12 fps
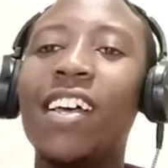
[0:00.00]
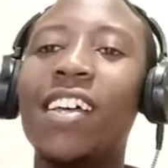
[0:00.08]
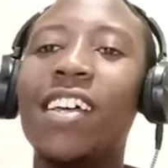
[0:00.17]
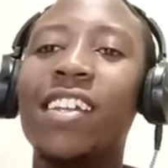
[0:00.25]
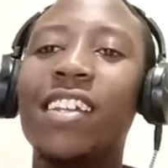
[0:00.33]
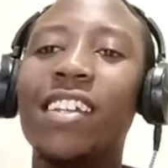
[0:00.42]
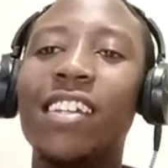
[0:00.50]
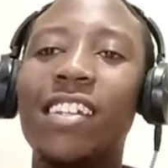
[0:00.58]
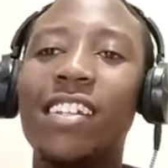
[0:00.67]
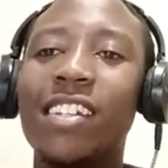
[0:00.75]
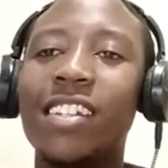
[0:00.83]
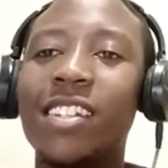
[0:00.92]
And
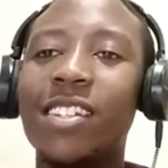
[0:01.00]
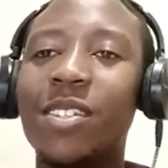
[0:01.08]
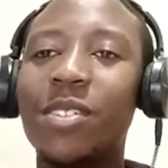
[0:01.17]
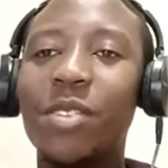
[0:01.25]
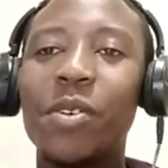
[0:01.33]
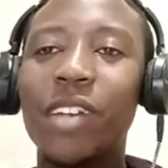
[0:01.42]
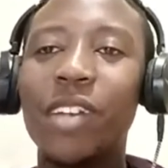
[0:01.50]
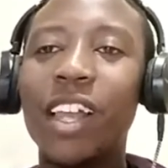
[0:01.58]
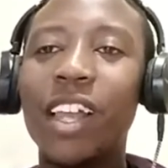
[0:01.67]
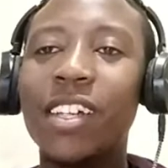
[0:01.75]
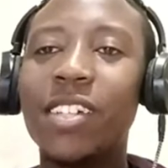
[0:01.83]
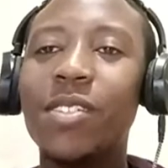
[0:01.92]
so I would
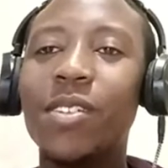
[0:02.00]
like us